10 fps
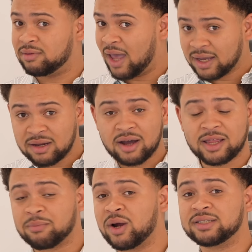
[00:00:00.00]
That can knock
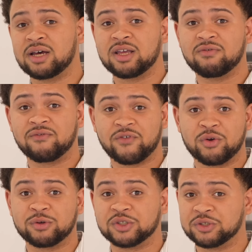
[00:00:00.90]
that price down even
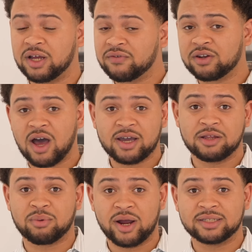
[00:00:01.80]
further. So they're definitely knocking
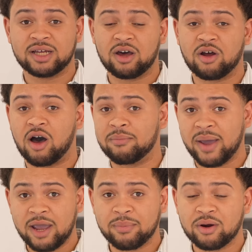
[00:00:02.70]
the price down on
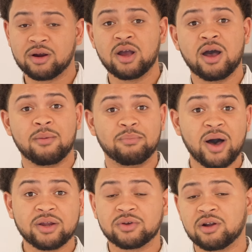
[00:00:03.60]
paper,
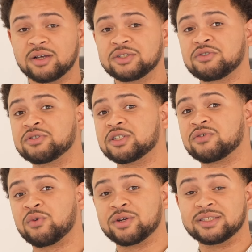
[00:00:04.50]
but you can also use this
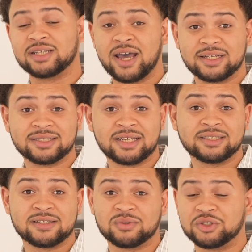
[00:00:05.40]
for design
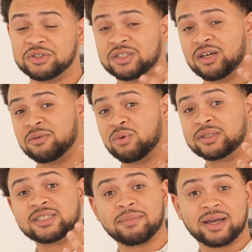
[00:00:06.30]
incentives, which you're seeing on the more
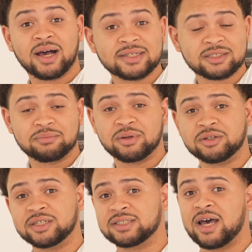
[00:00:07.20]
semi-custom
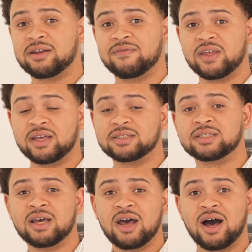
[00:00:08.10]
building side of things,
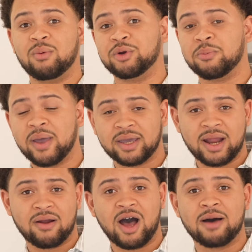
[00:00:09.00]
when you're picking
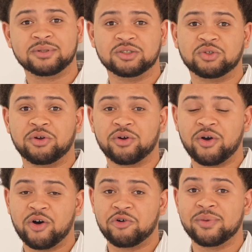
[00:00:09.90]
out options through your
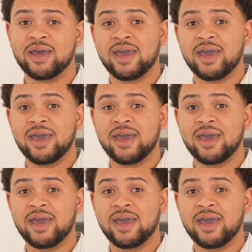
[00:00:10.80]
home.